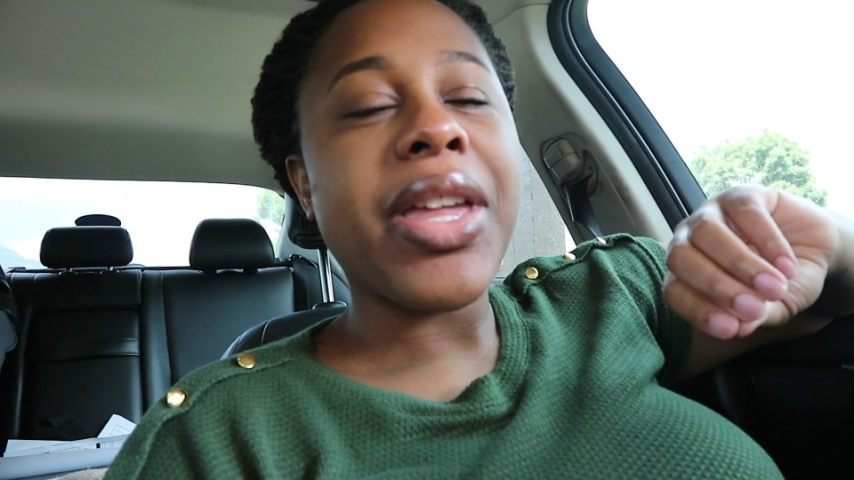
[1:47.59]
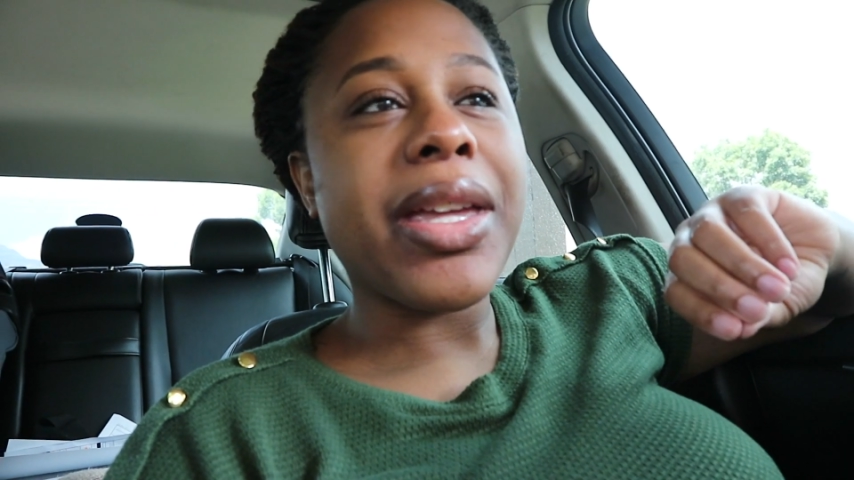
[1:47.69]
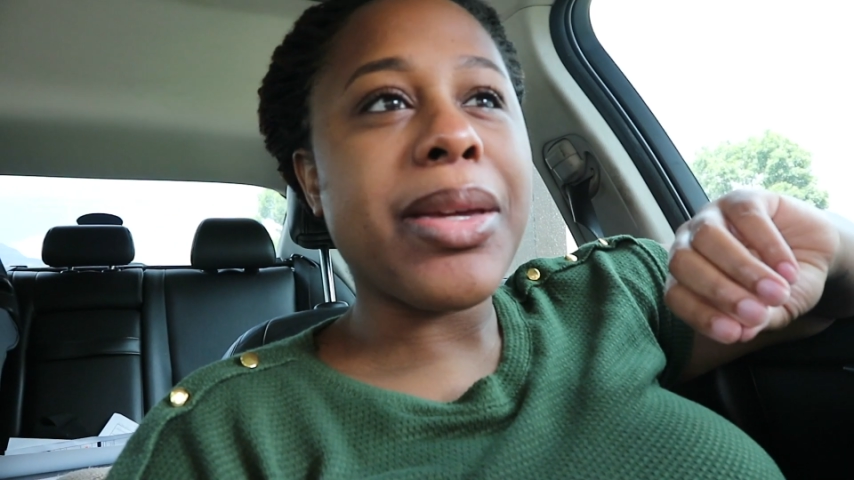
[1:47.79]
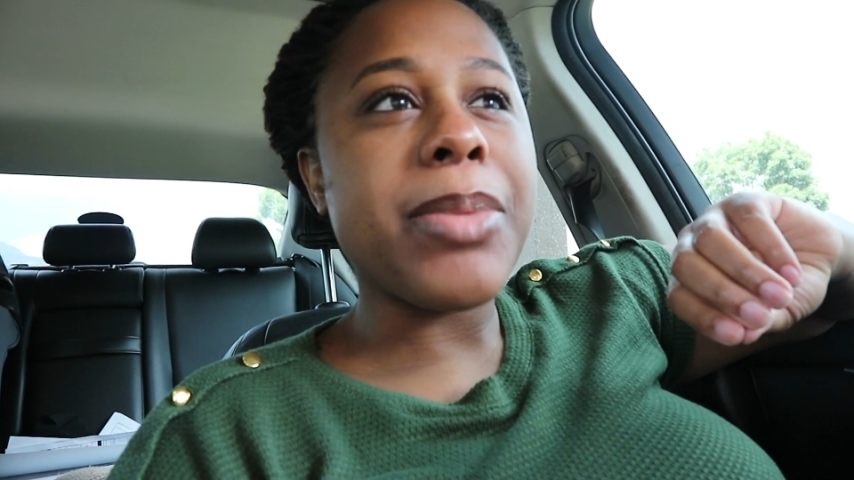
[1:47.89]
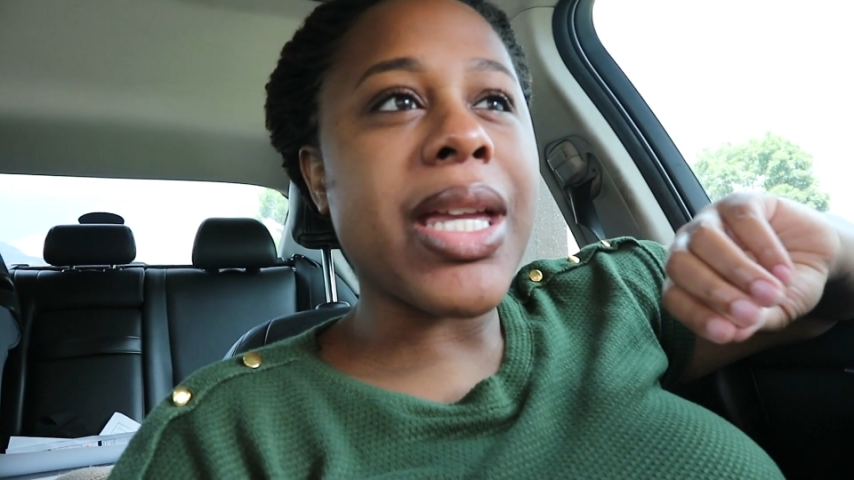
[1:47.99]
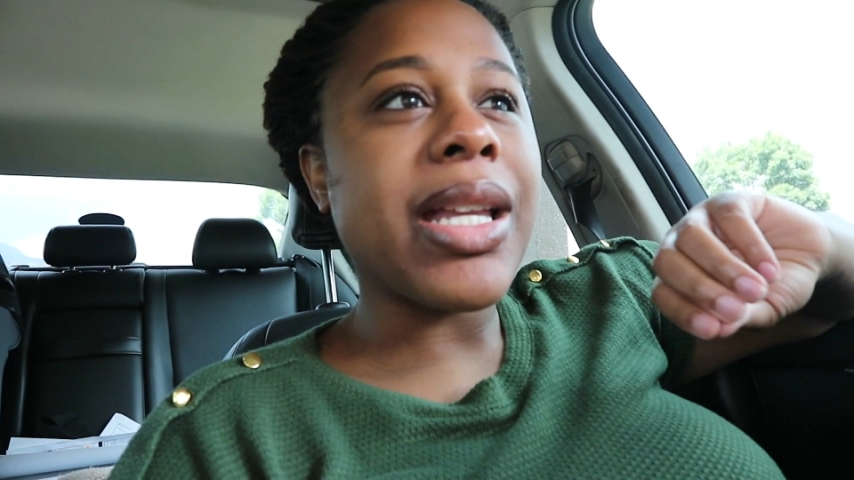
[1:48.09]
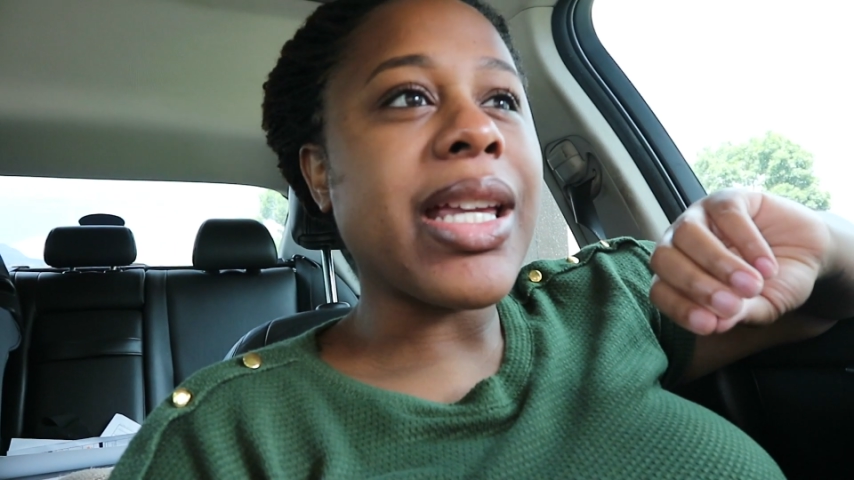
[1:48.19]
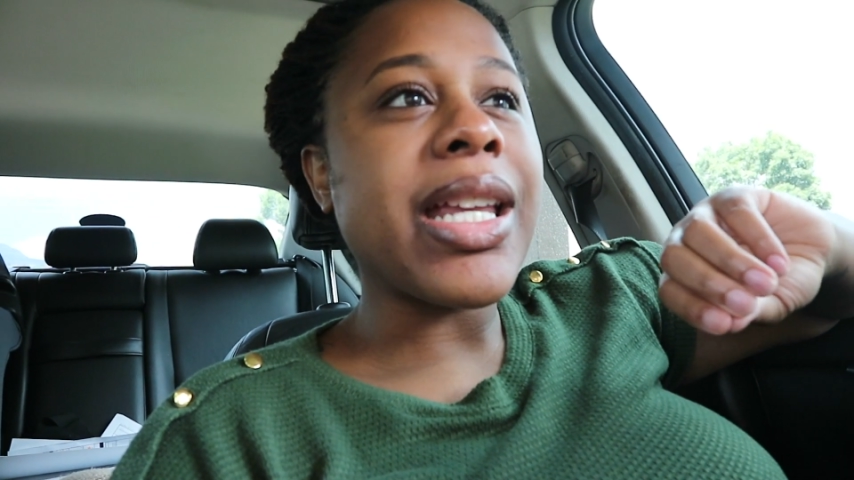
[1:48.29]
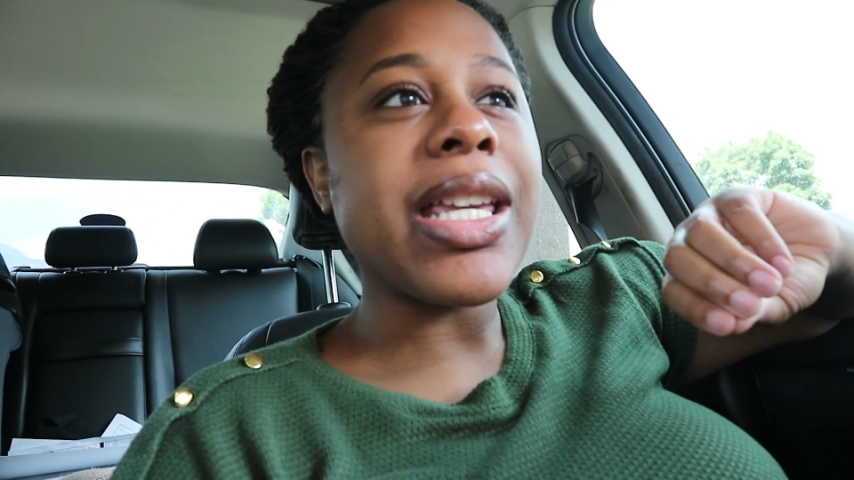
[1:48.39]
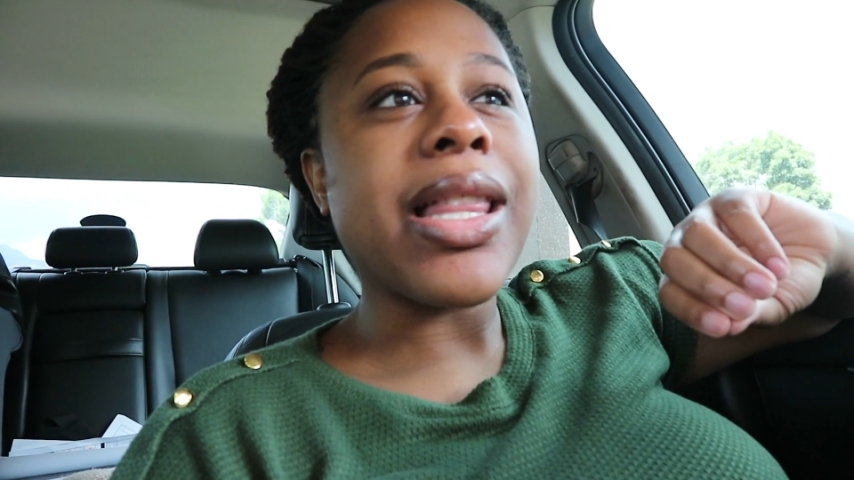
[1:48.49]
them in
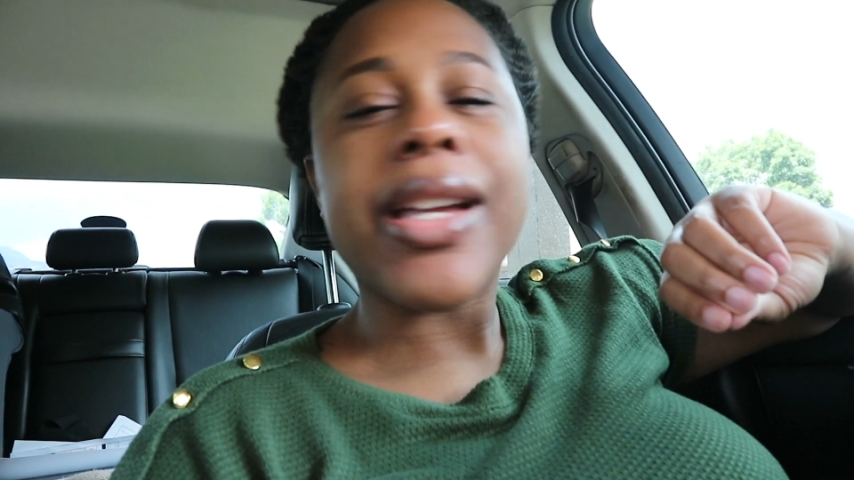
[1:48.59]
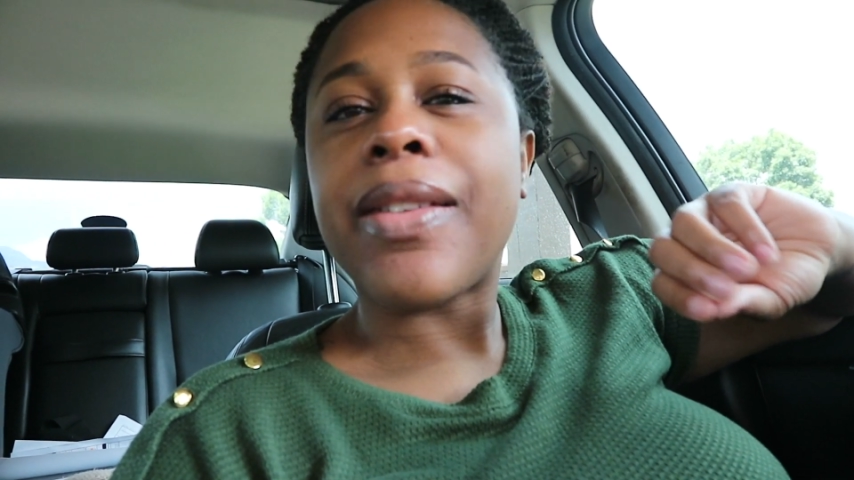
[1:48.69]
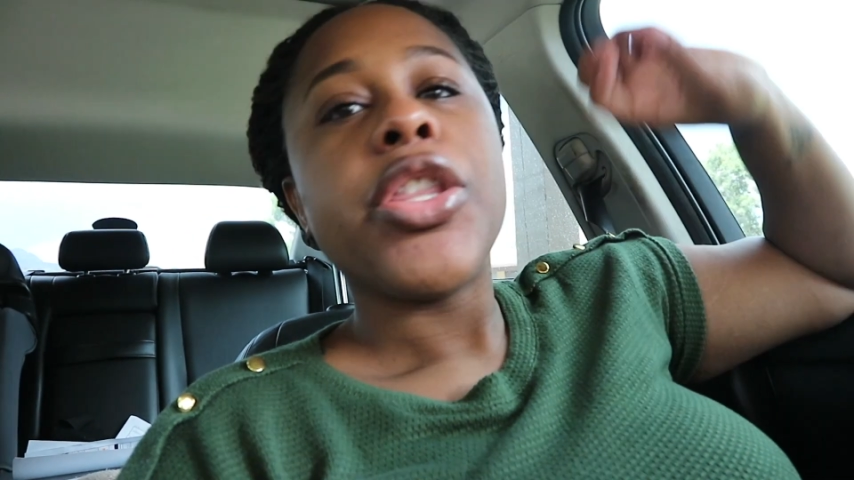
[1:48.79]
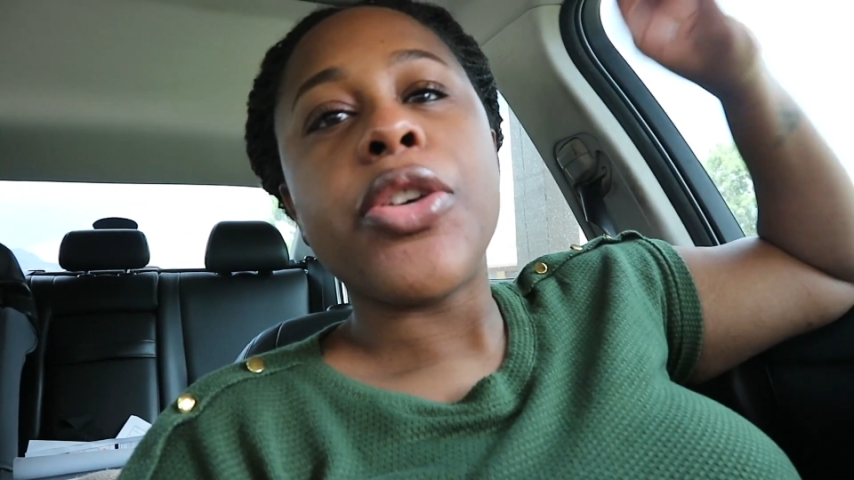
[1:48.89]
any like